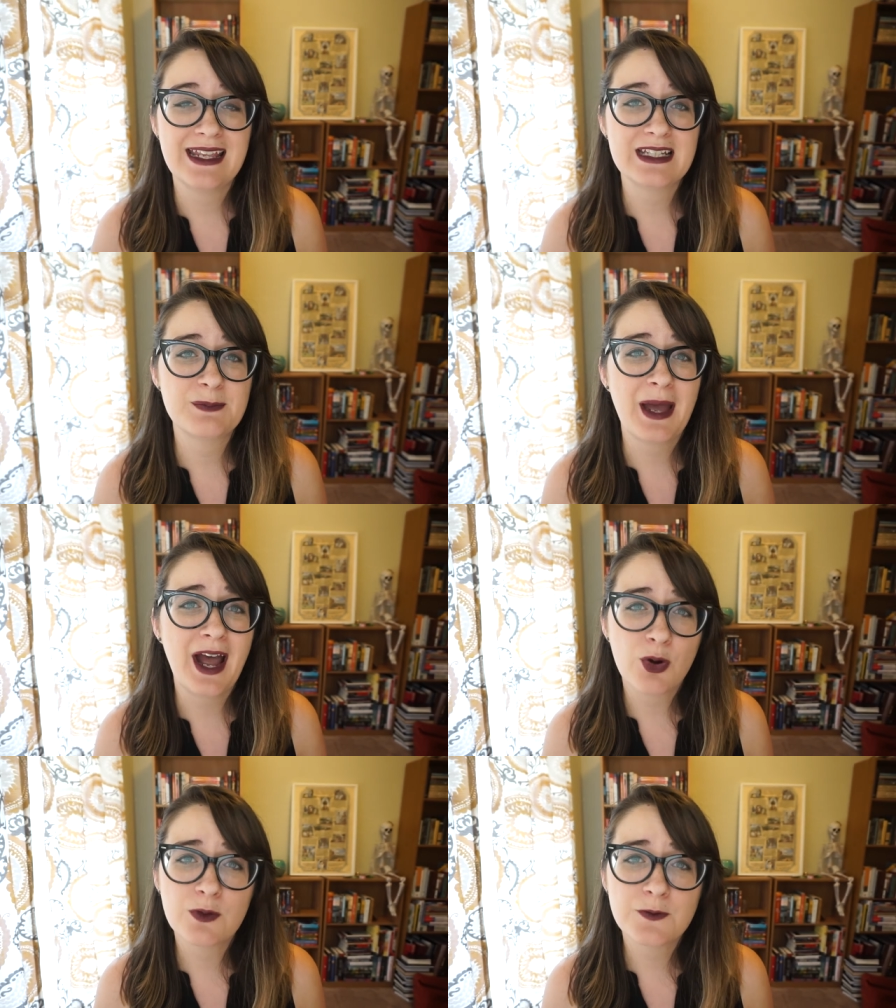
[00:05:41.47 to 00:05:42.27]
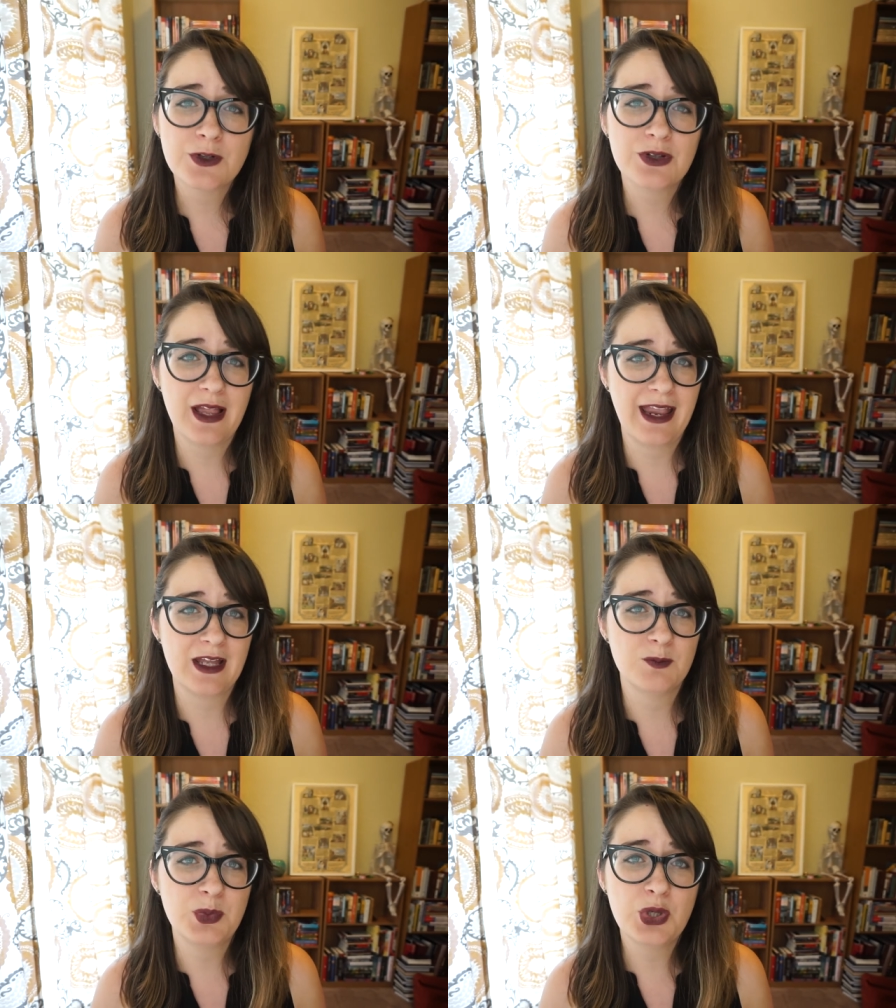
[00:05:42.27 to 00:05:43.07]
It is powerful
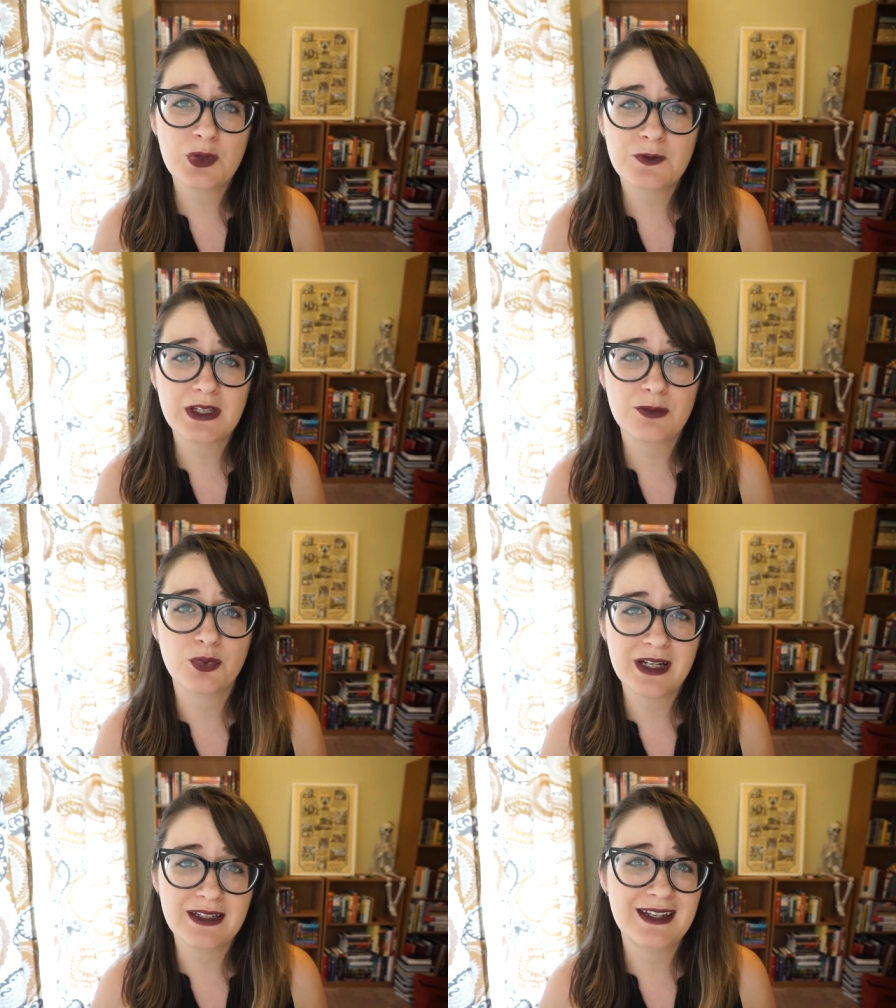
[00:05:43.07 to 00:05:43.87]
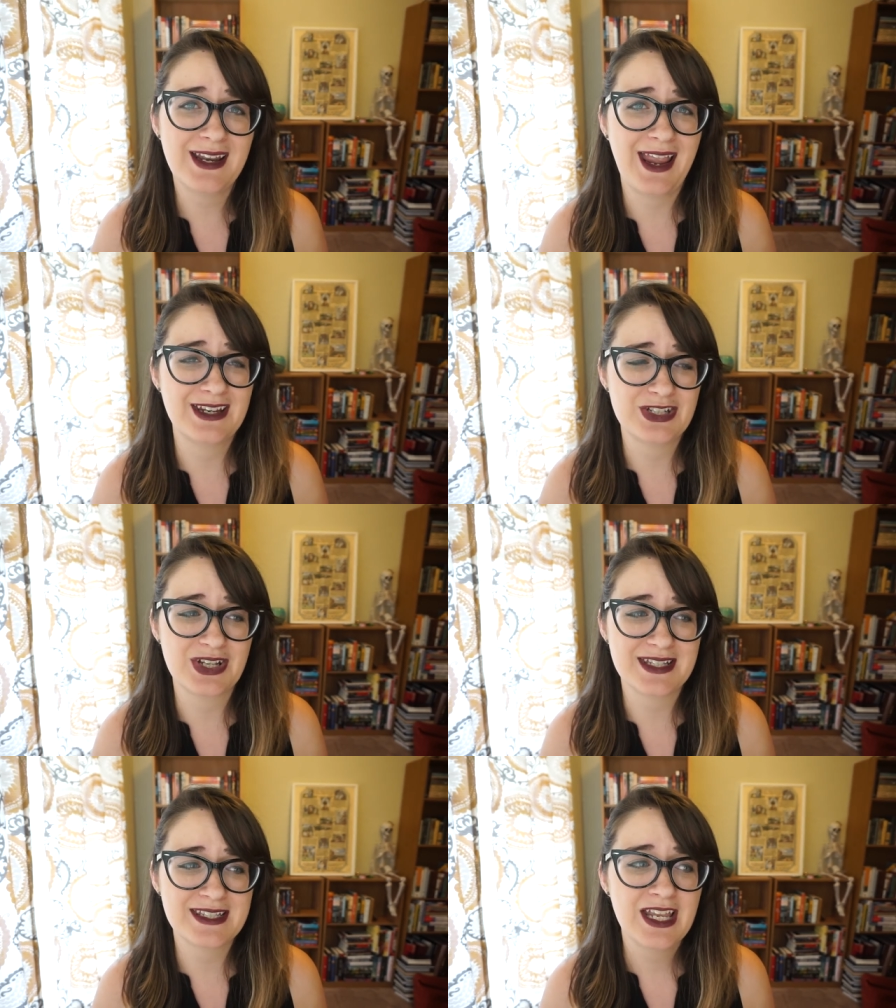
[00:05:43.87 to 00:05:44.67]
and beautifully written and
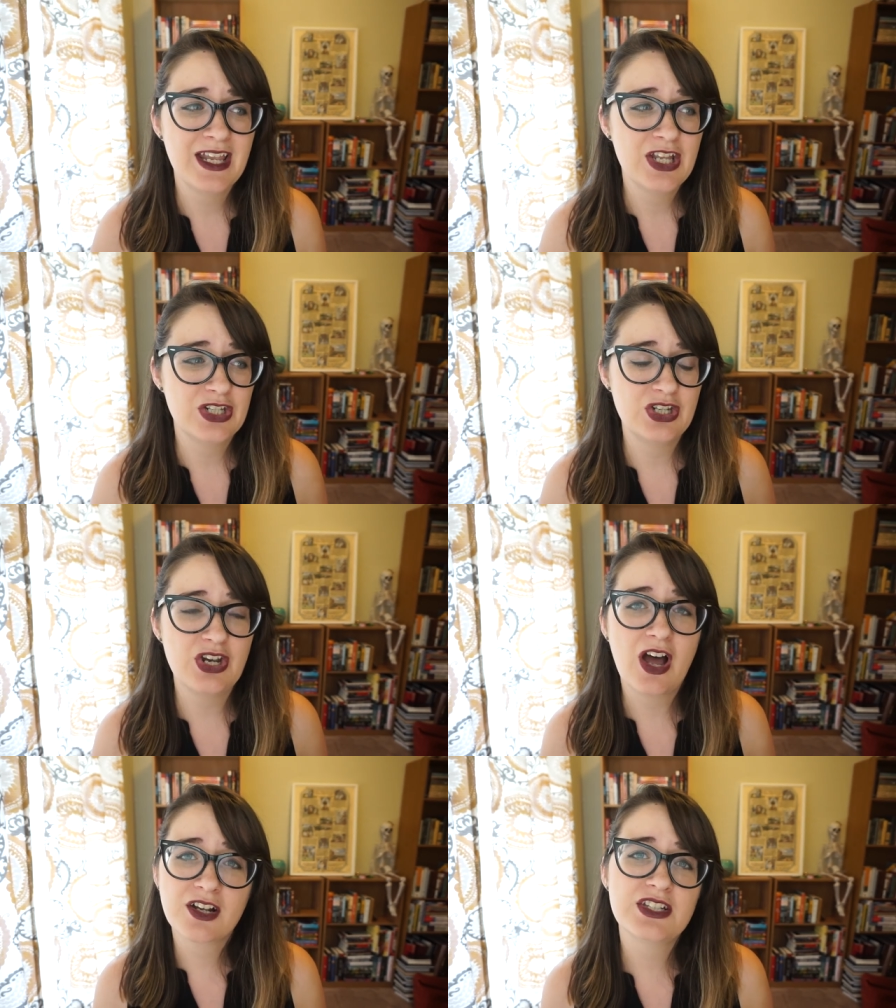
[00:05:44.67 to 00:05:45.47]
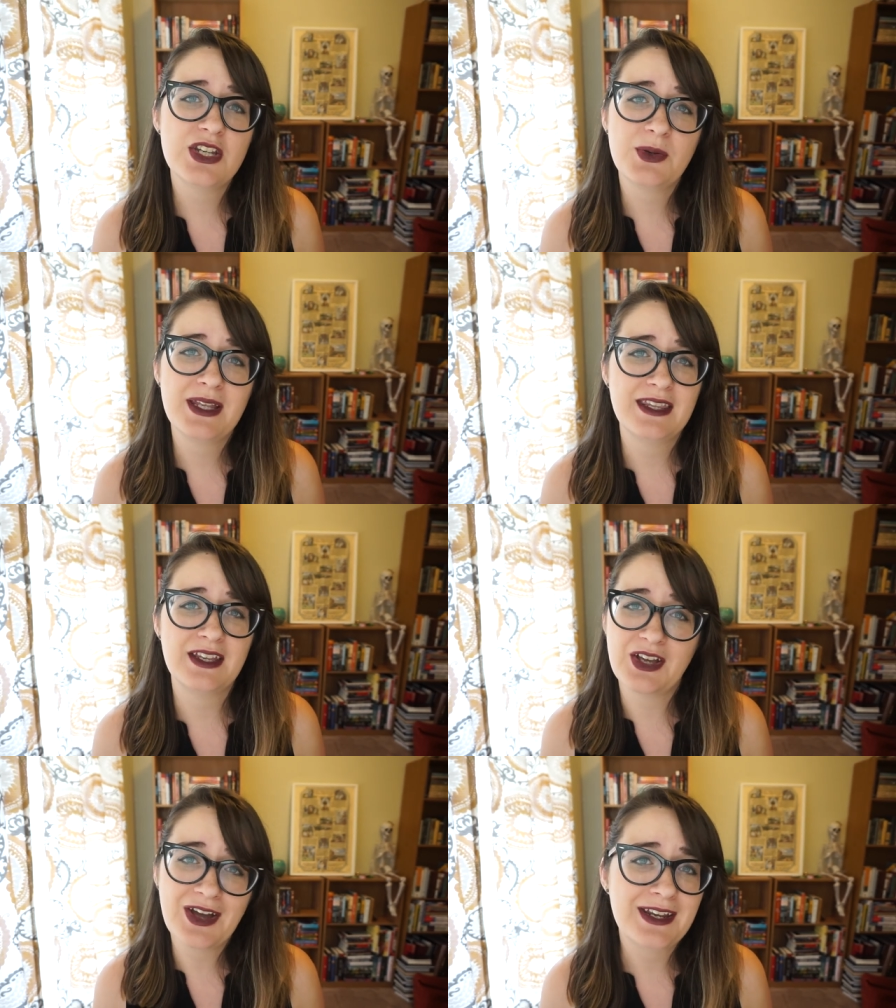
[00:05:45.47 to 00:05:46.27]
just knocks you in the
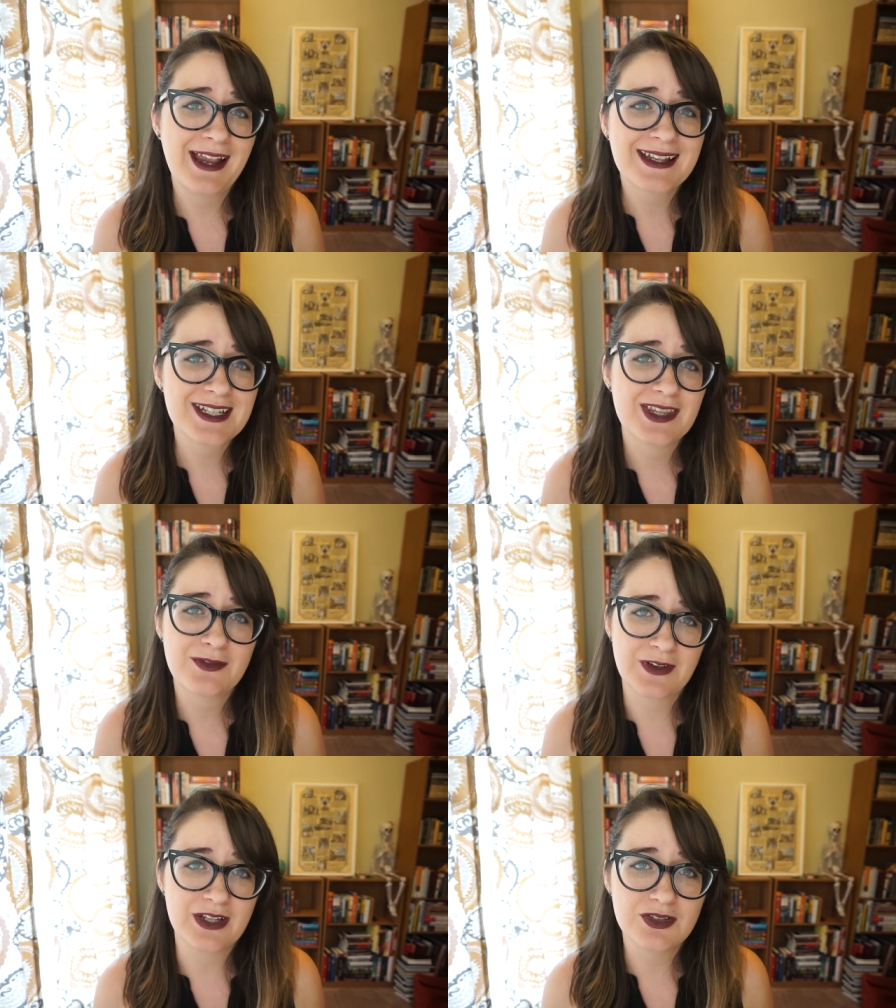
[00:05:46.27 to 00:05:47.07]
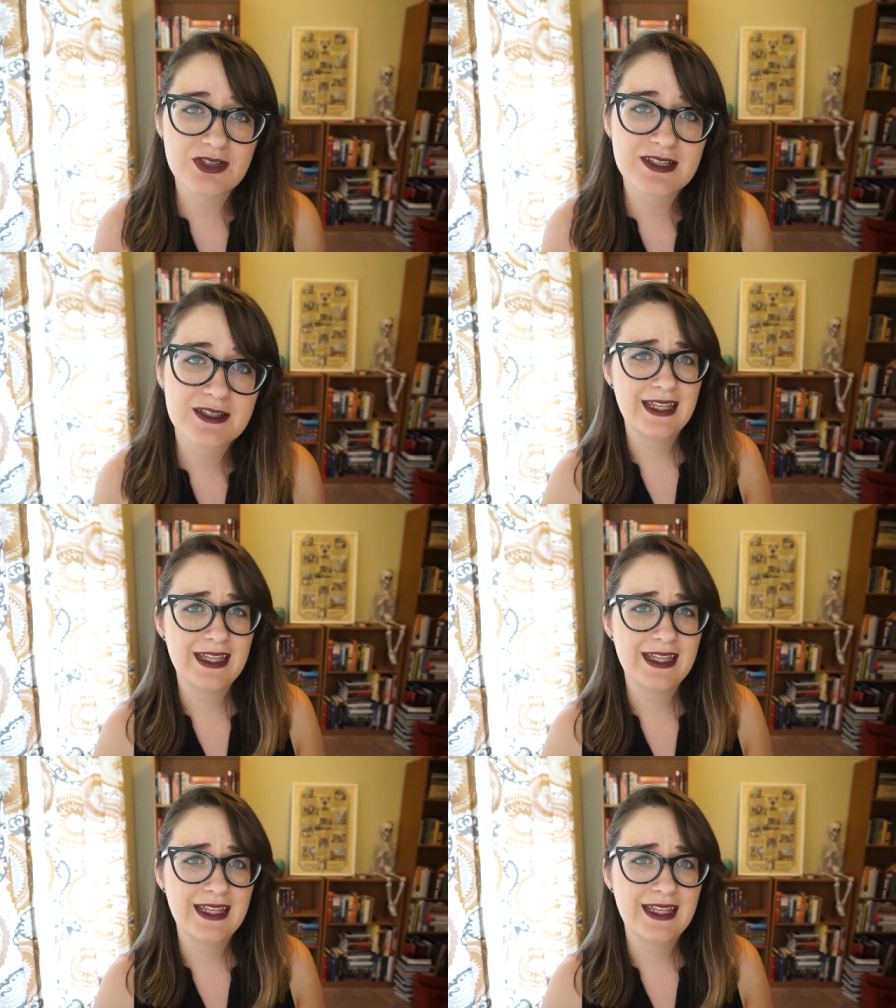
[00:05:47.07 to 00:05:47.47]
gut and in the feels.